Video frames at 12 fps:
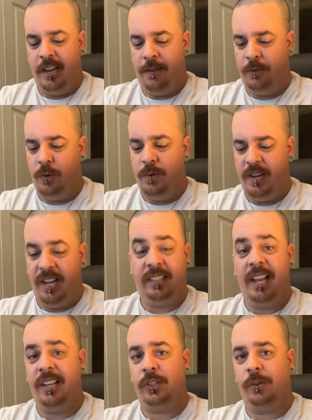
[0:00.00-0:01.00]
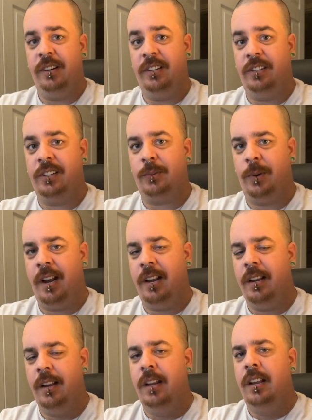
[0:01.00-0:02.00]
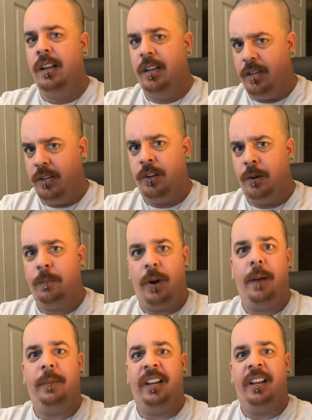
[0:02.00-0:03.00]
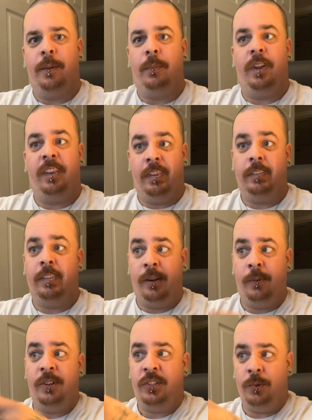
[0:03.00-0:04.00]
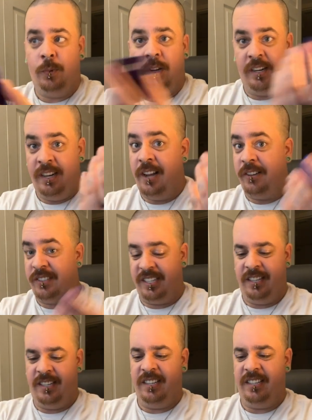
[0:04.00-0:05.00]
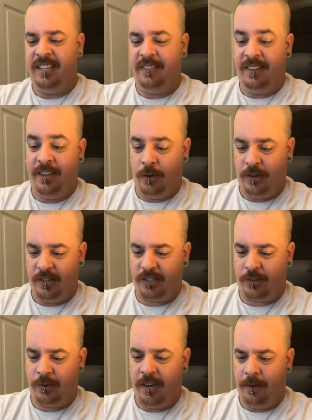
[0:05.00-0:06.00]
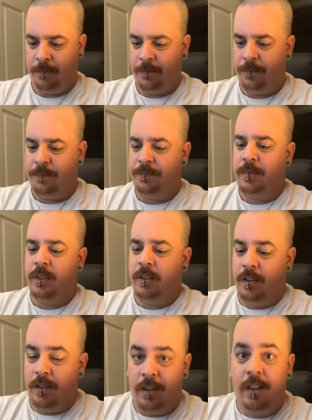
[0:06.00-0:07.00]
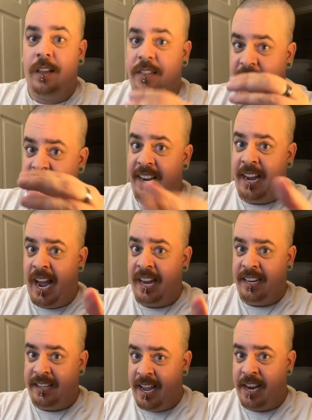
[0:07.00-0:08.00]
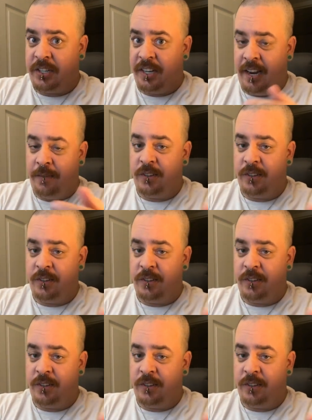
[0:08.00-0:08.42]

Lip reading: If you nick that screen just right, you're probably going to break it like what you would an LCD TV or a screen. Thank God that they actually